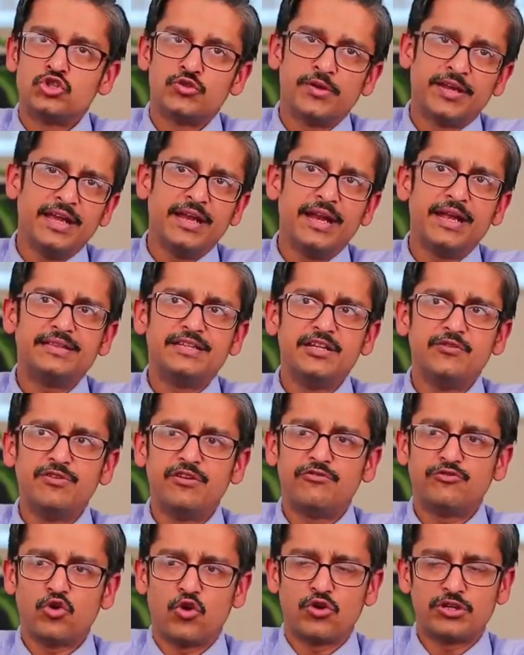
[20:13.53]
So again, I think we
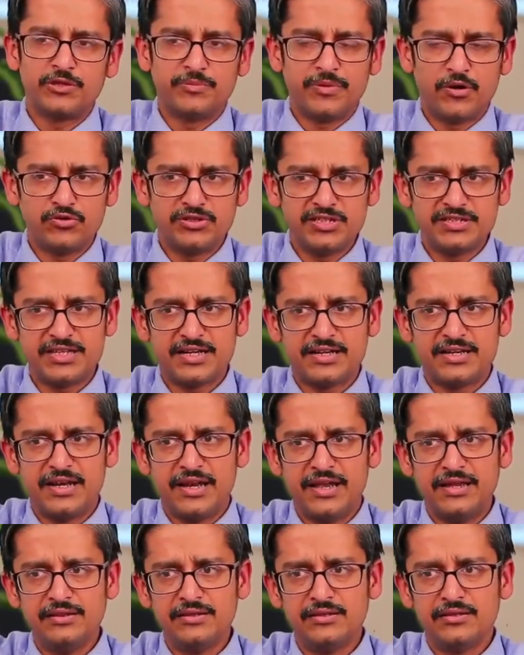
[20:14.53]
have talked about this at
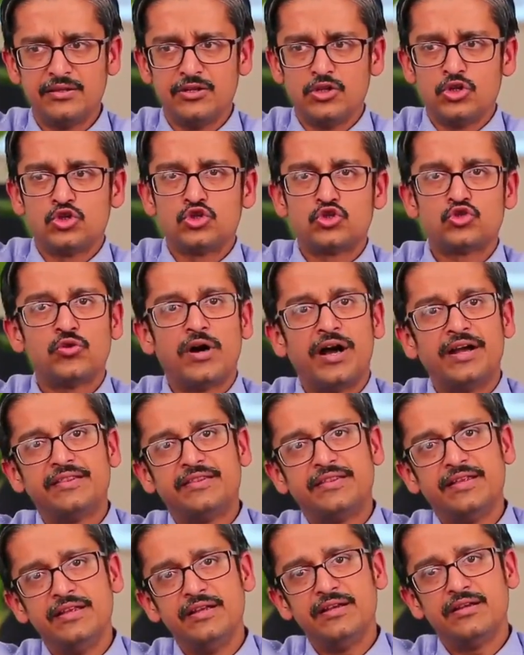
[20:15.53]
length. So I
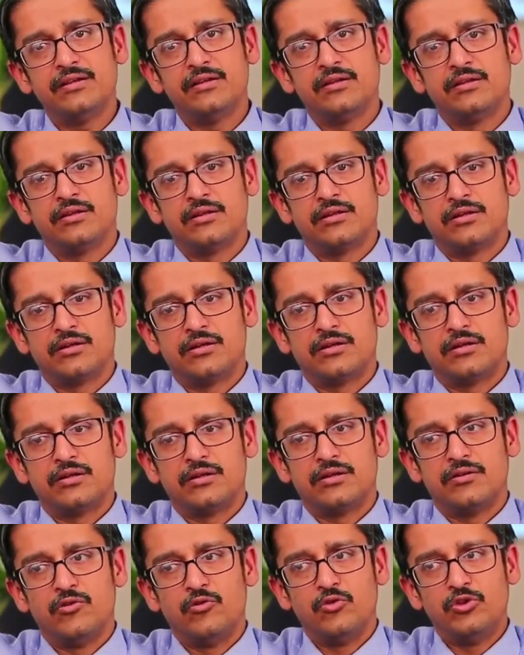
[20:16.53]
think
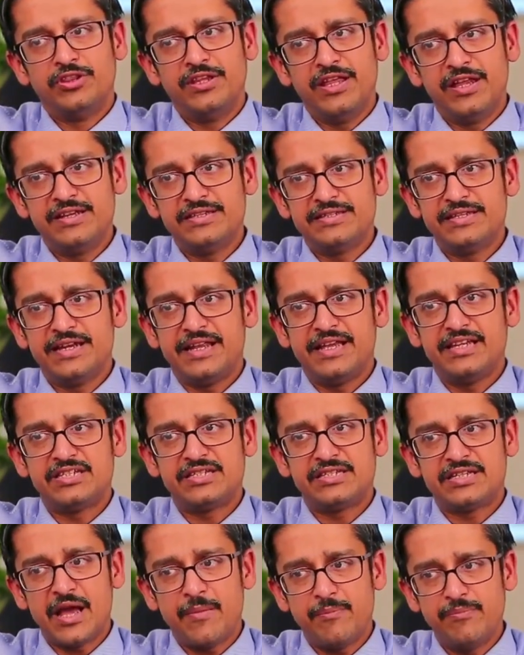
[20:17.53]
there is an
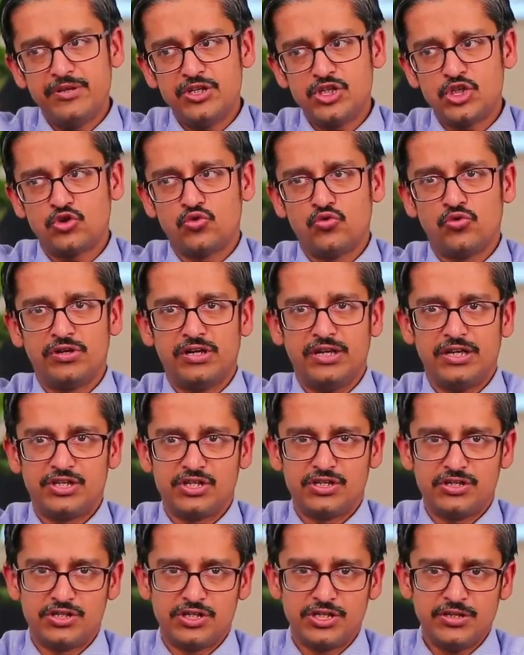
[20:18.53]
established
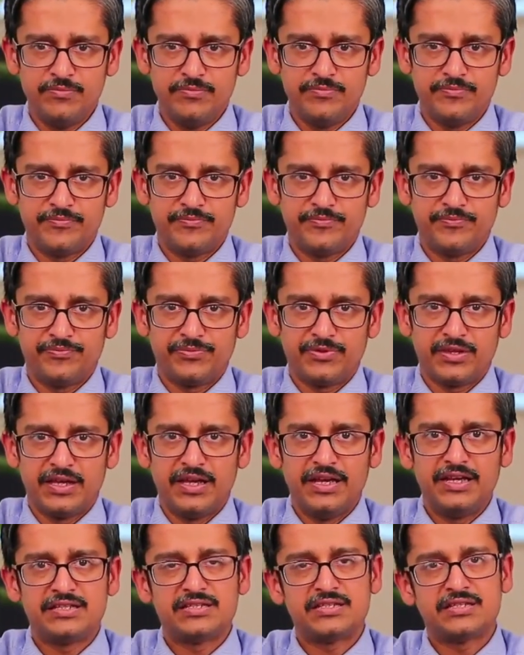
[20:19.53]
correlationship.
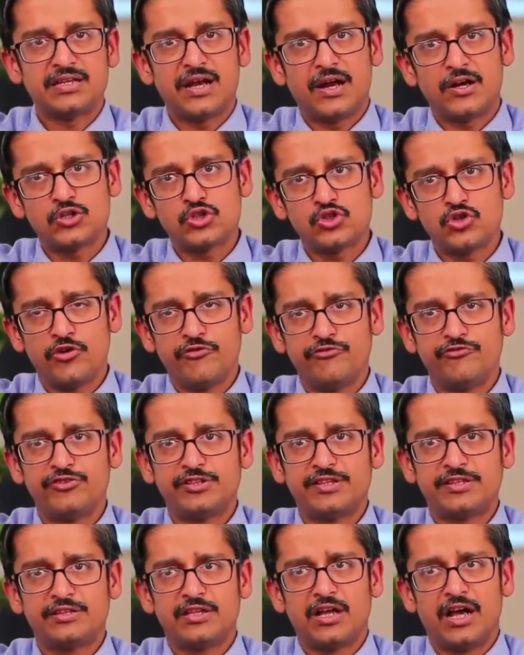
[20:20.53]
It starts off
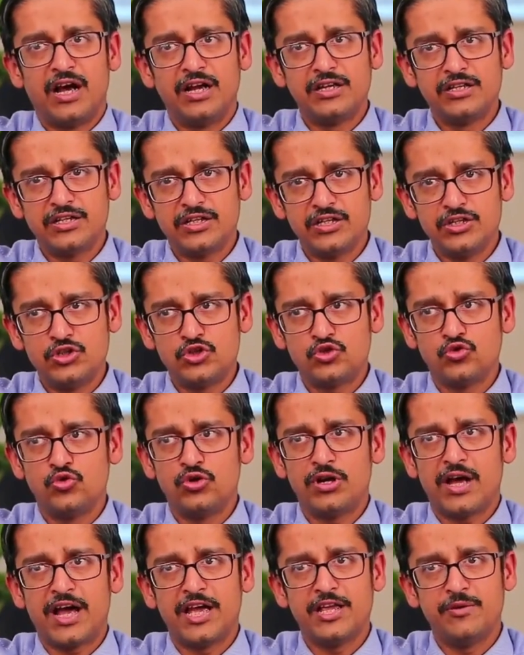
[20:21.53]
with
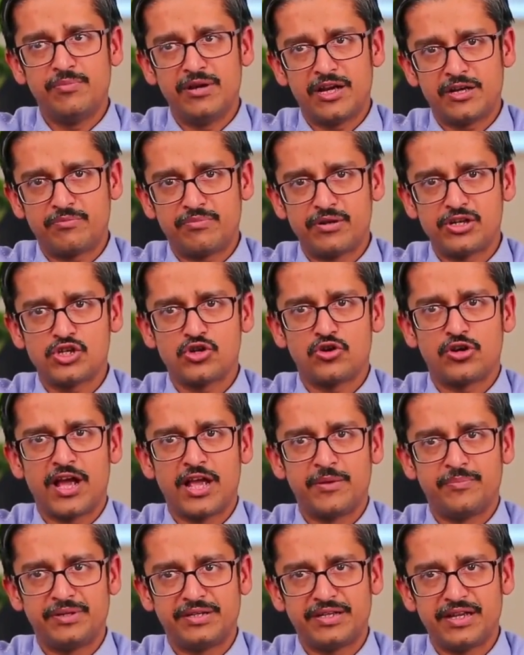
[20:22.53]
uncontrolled high blood pressure or
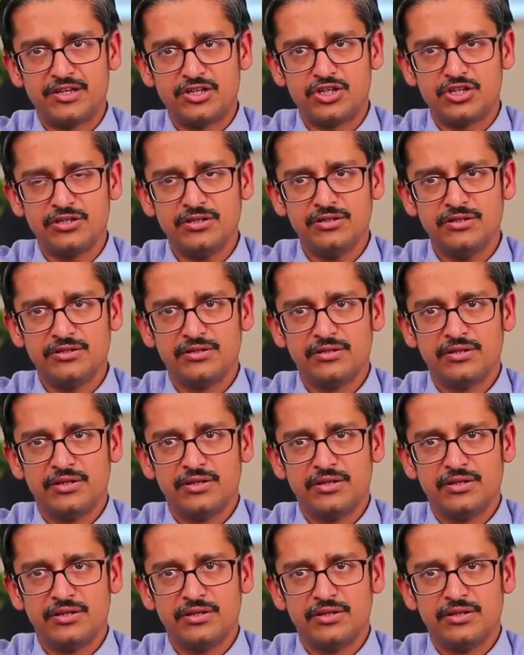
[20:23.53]
hypertension.